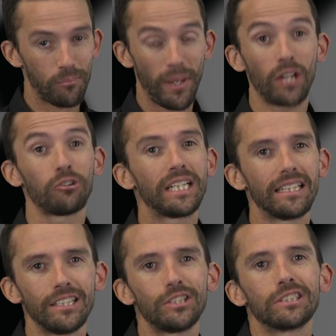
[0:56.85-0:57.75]
boundary
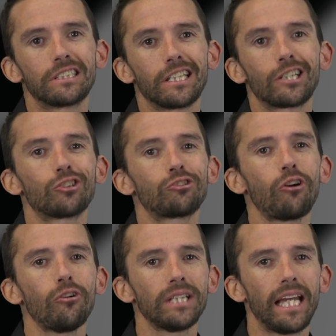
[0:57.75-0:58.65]
conditions that are
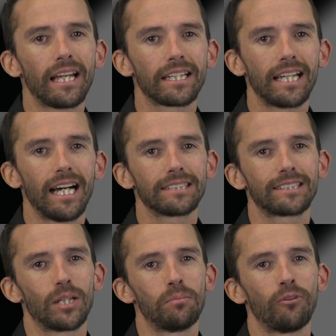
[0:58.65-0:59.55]
controlling how the kart's going to